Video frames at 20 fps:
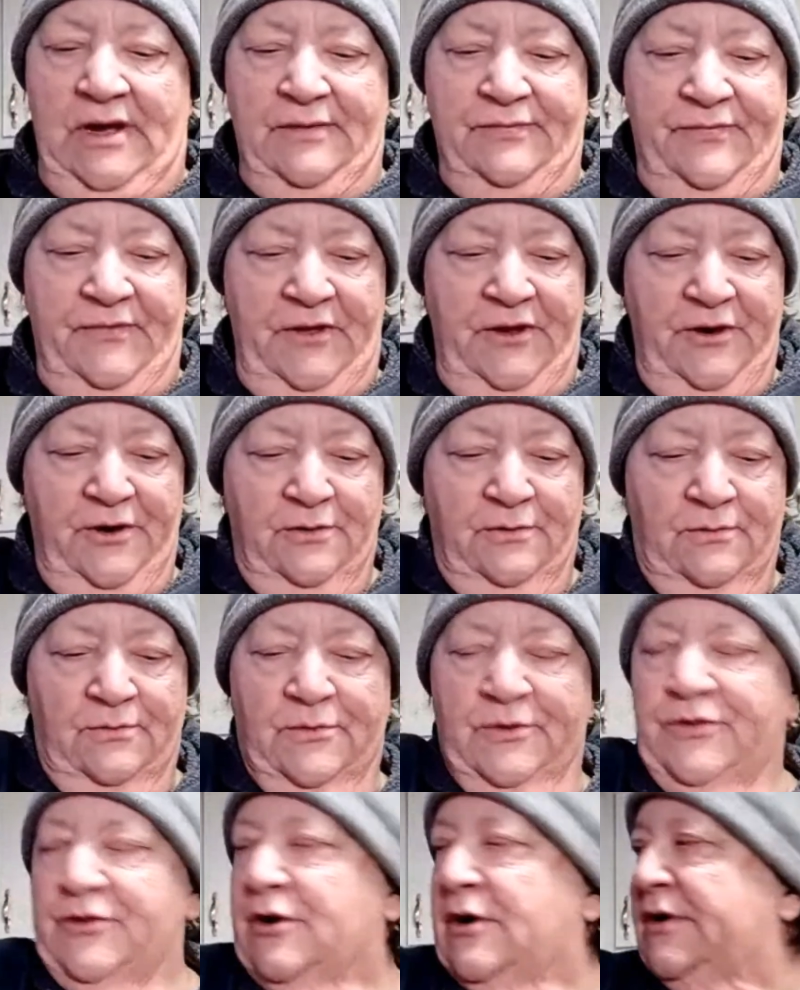uh, you know,
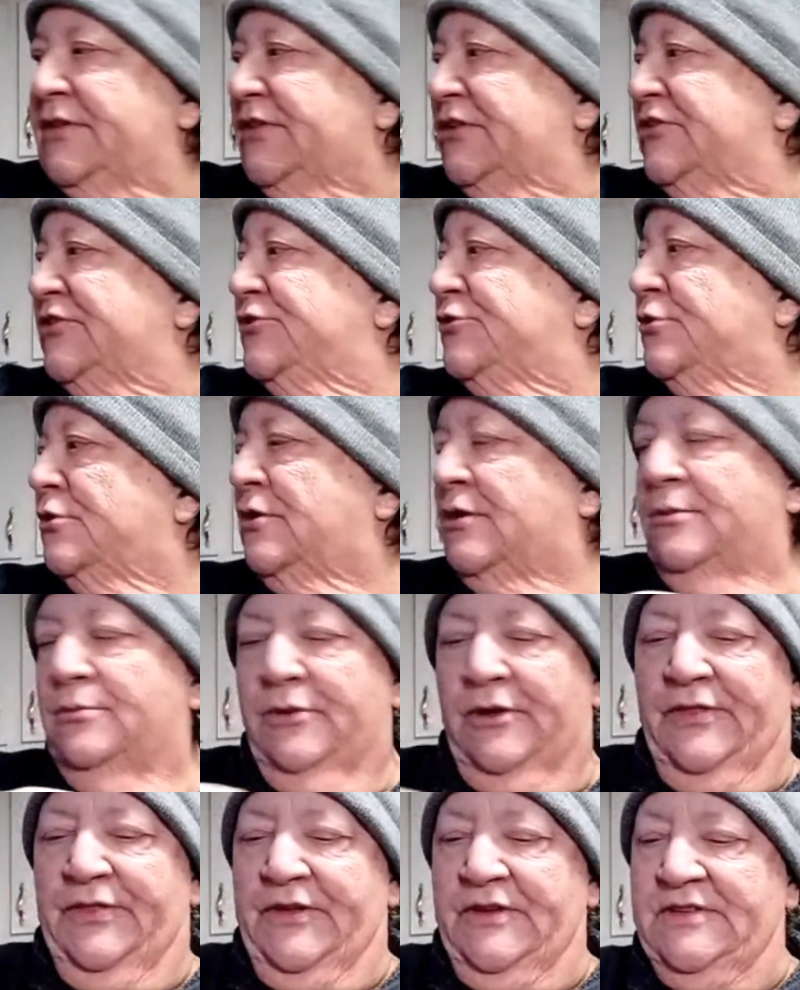when they're at the store
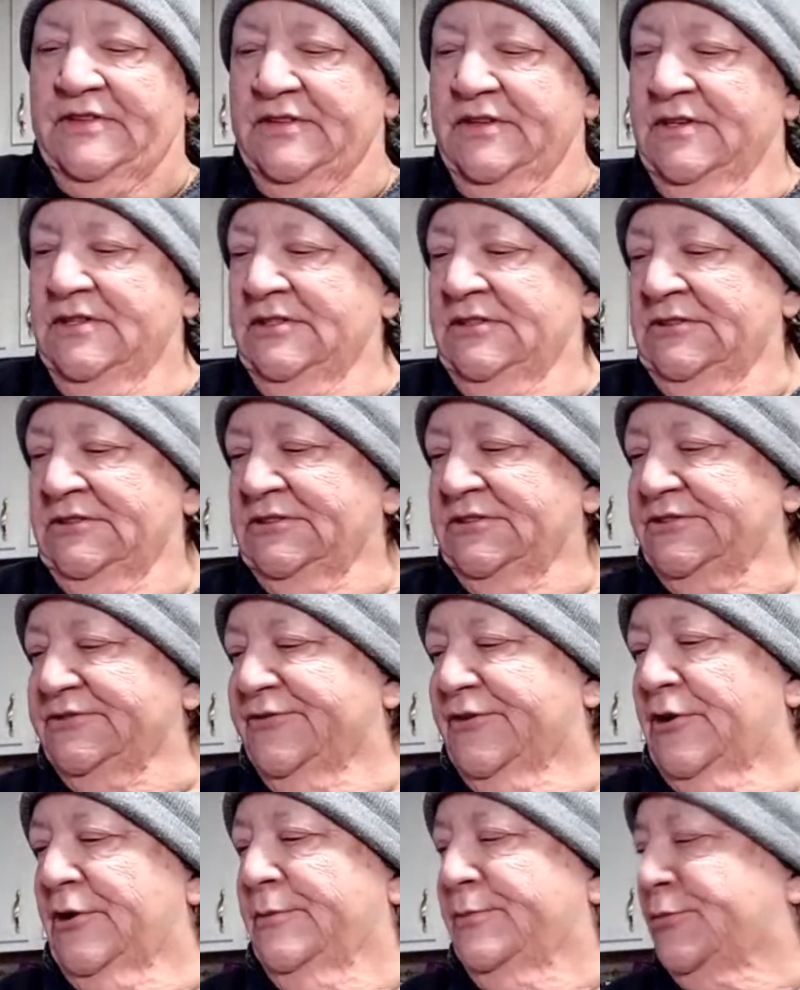with this. Mm.
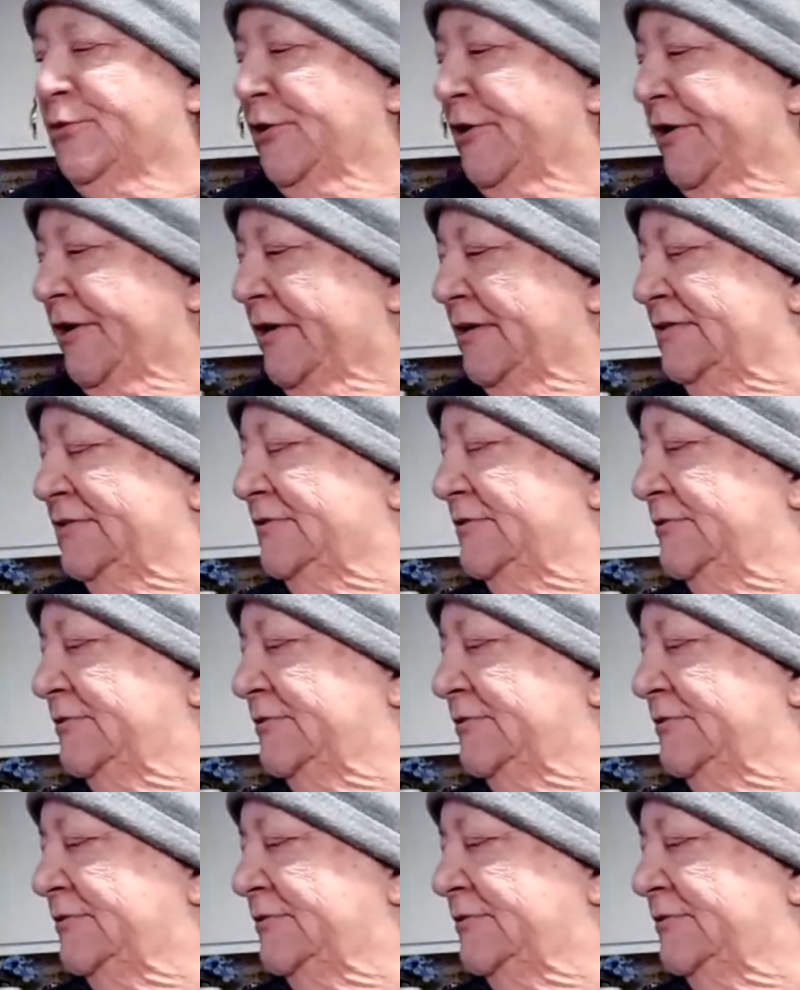Very mm. pretty.